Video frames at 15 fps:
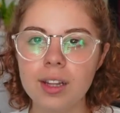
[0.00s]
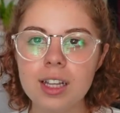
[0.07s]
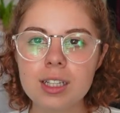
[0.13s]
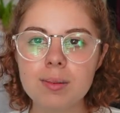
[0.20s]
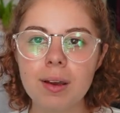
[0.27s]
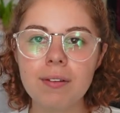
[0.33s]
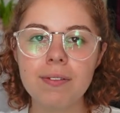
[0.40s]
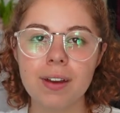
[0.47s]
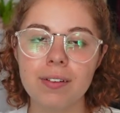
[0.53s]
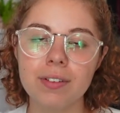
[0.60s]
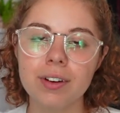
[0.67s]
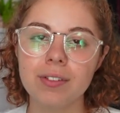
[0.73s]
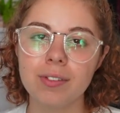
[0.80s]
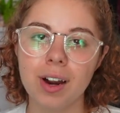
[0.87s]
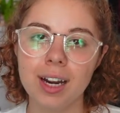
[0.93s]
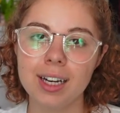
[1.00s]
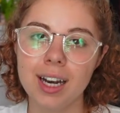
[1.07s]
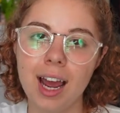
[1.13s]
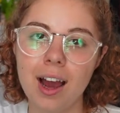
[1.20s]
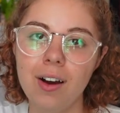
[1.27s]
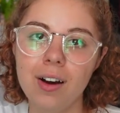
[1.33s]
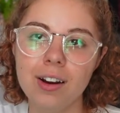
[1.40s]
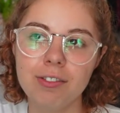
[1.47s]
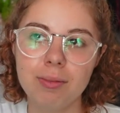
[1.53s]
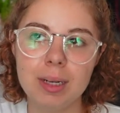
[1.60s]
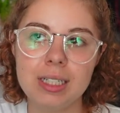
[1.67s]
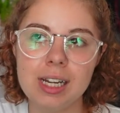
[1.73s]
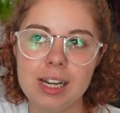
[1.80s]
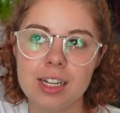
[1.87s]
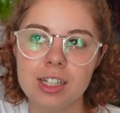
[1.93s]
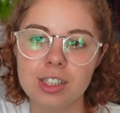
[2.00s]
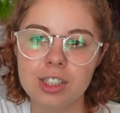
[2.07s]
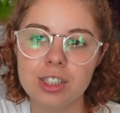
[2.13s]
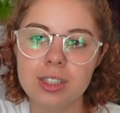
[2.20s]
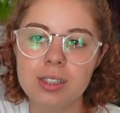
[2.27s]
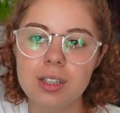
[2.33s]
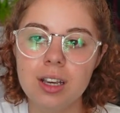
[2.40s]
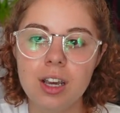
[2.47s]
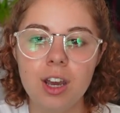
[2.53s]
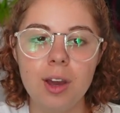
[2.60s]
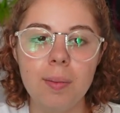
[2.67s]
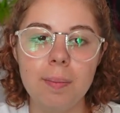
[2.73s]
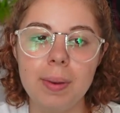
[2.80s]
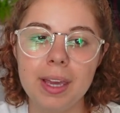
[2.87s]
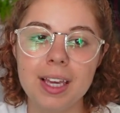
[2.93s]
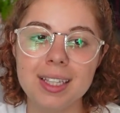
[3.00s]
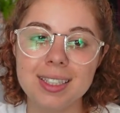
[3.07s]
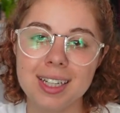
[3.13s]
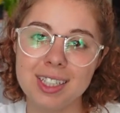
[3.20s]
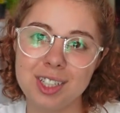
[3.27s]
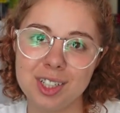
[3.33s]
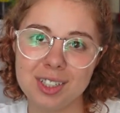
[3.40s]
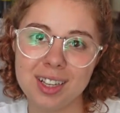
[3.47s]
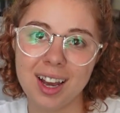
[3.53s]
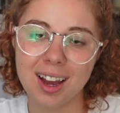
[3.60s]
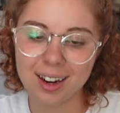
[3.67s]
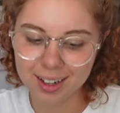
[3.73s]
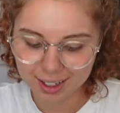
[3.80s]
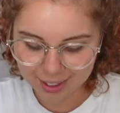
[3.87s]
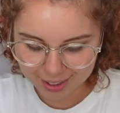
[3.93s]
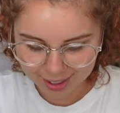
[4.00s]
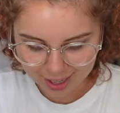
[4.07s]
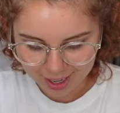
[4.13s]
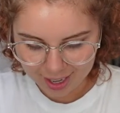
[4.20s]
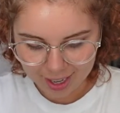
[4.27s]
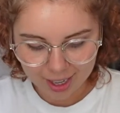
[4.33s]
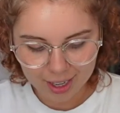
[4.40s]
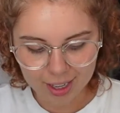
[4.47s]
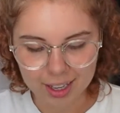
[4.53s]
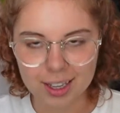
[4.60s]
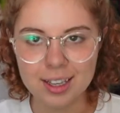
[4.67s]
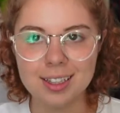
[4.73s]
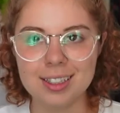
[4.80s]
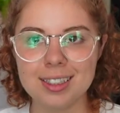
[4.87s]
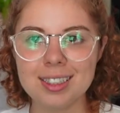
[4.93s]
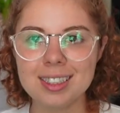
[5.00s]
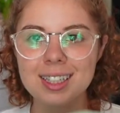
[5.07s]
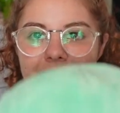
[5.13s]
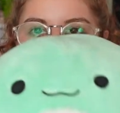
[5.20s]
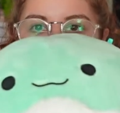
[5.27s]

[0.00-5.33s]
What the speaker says: that's my favorite right now out of my 10 inches, because I just got it, is